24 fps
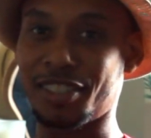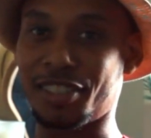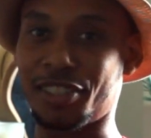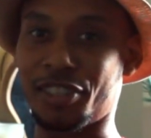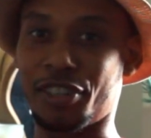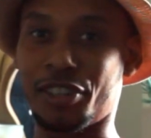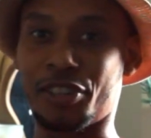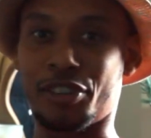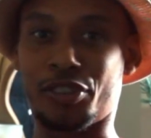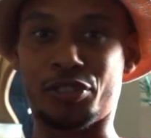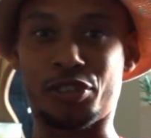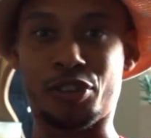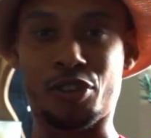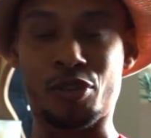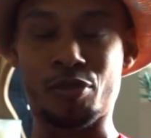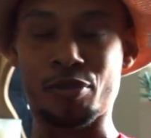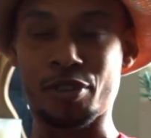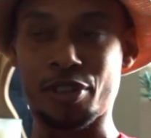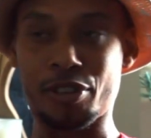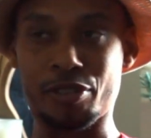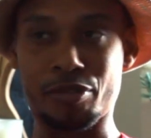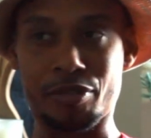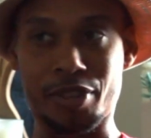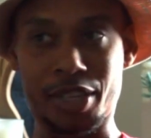You know, no
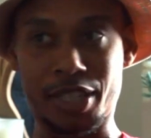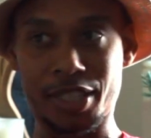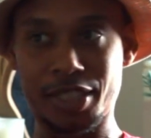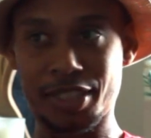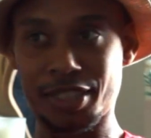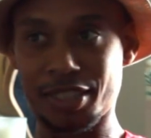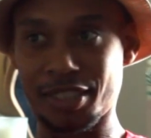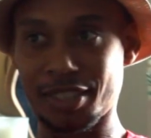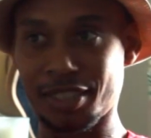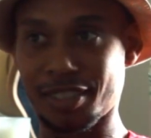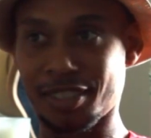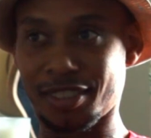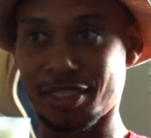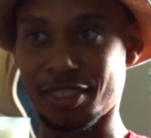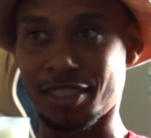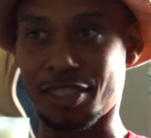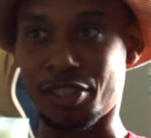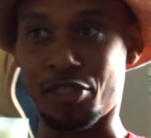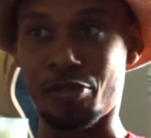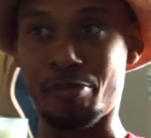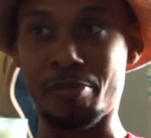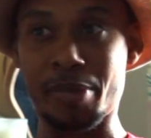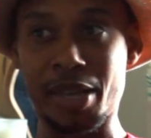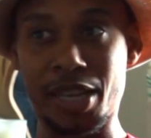regrets.
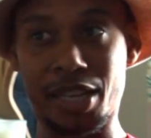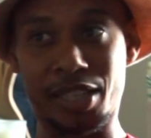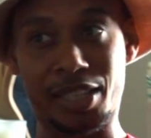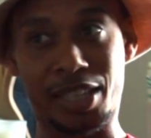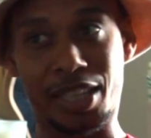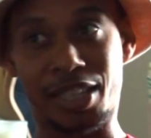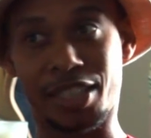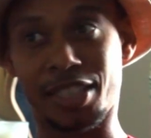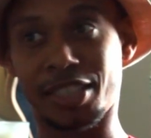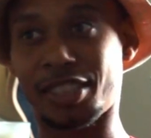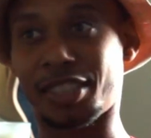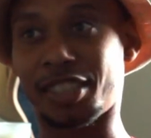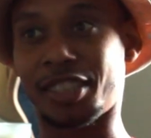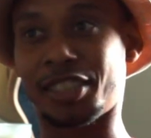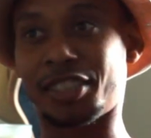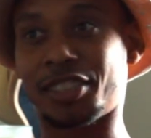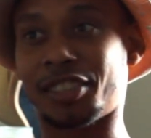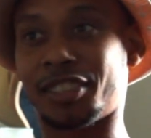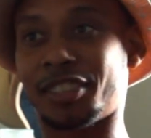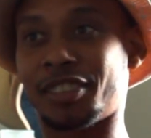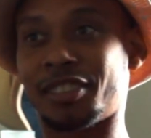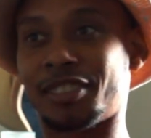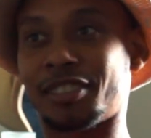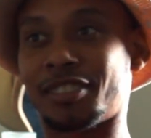You made that
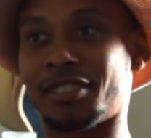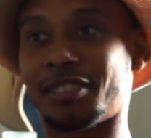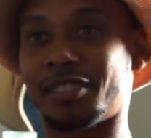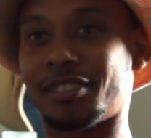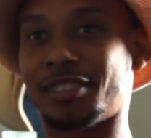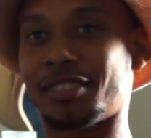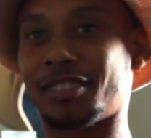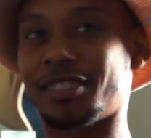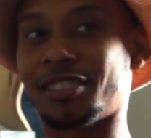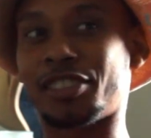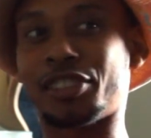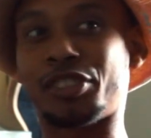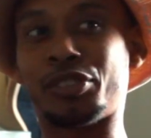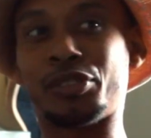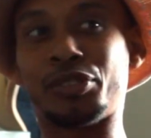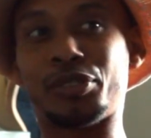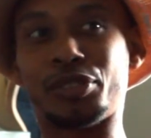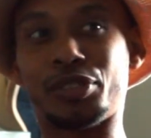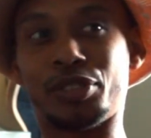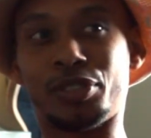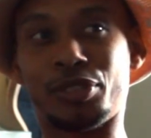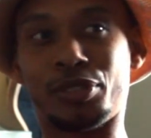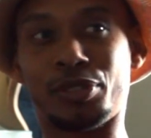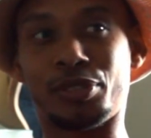decision.
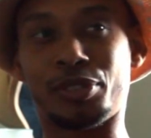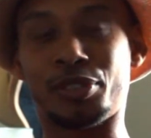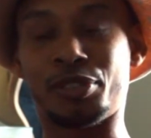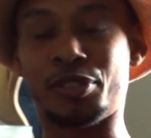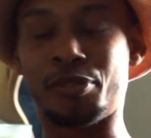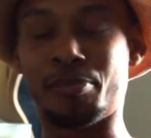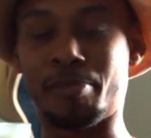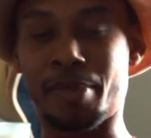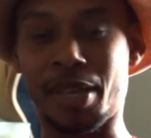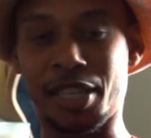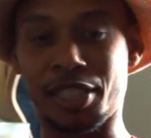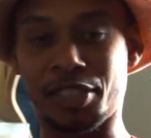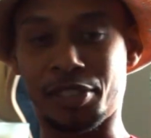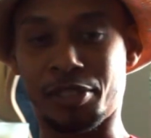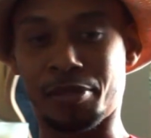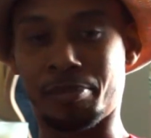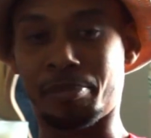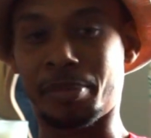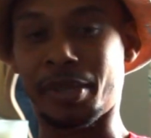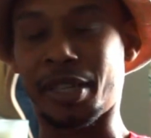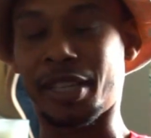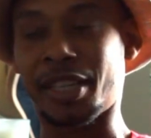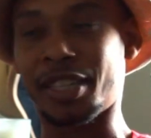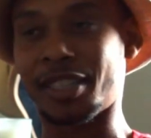You made your
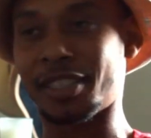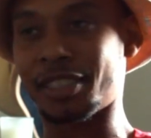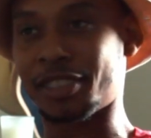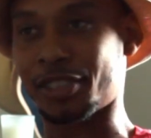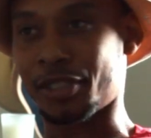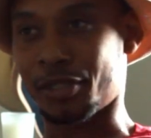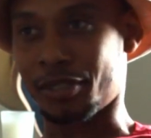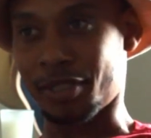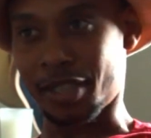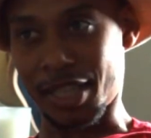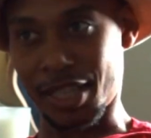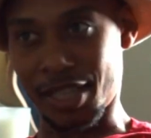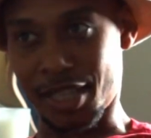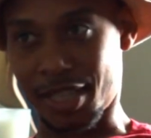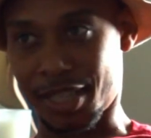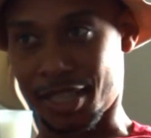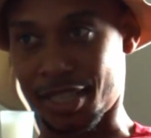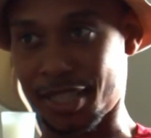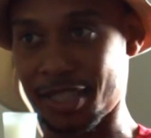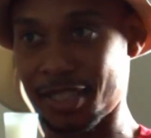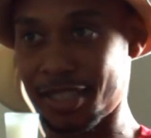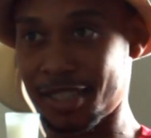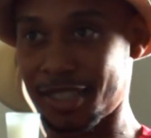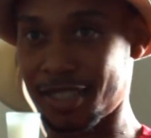bed, so lay
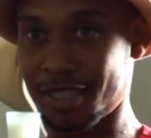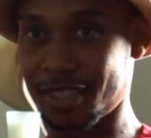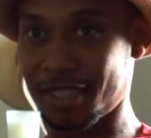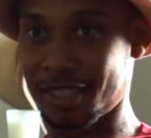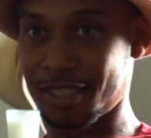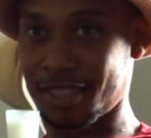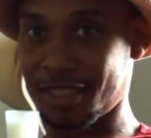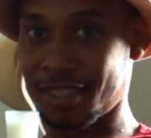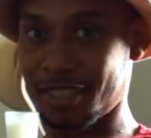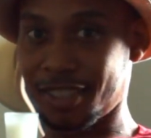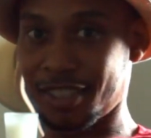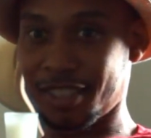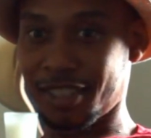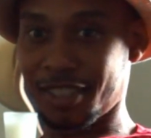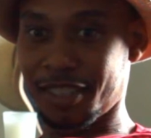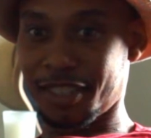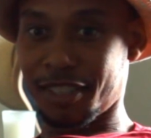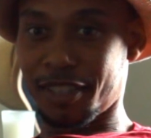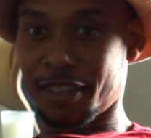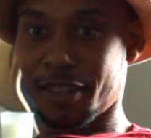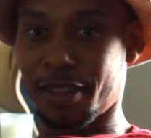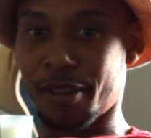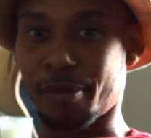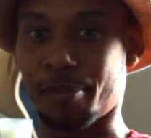in it.
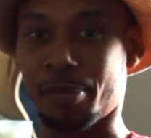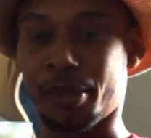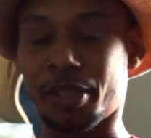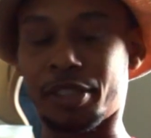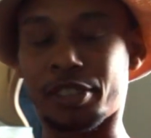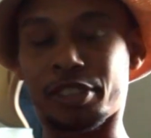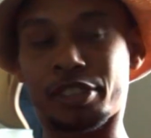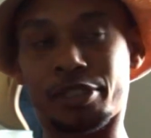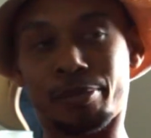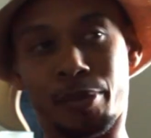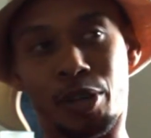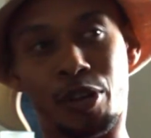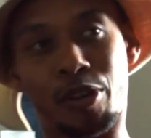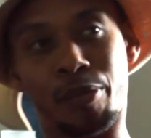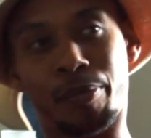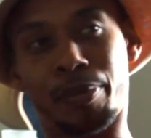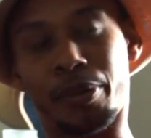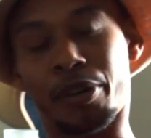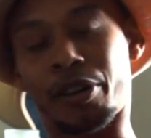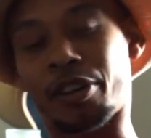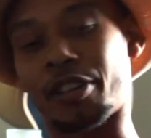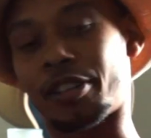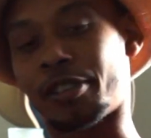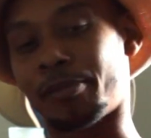But a small
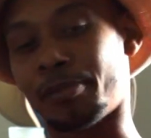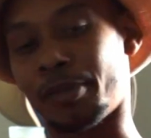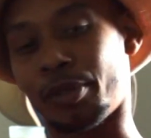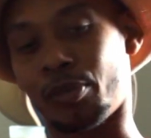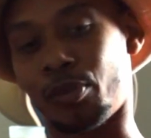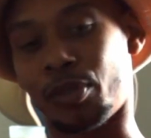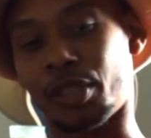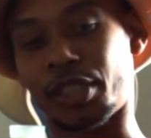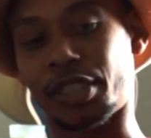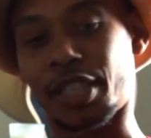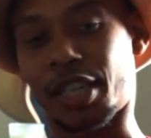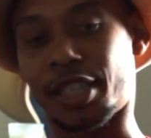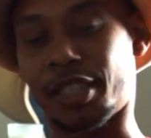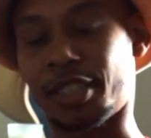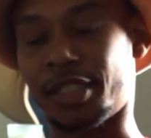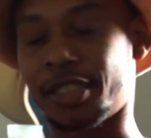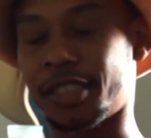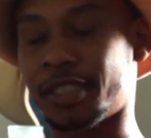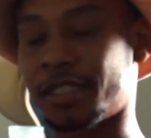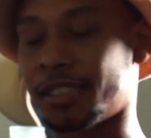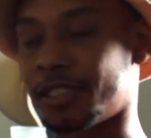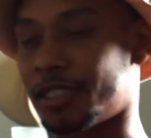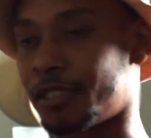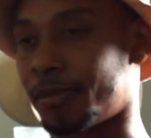part of me wish I'd
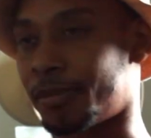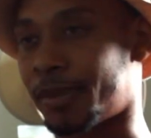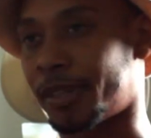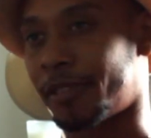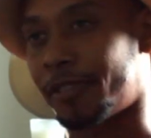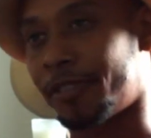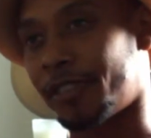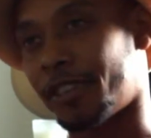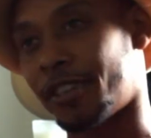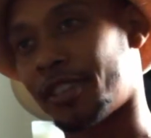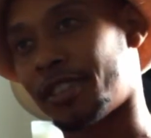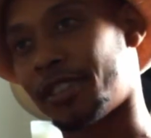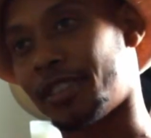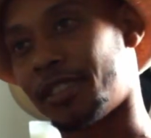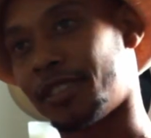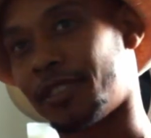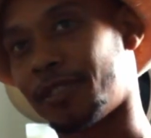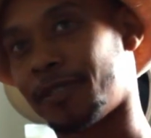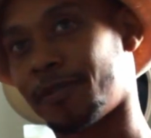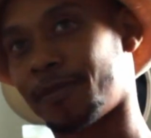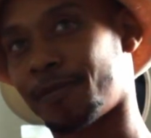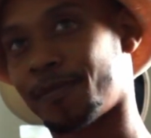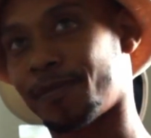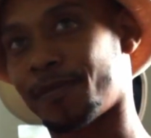listened to my father.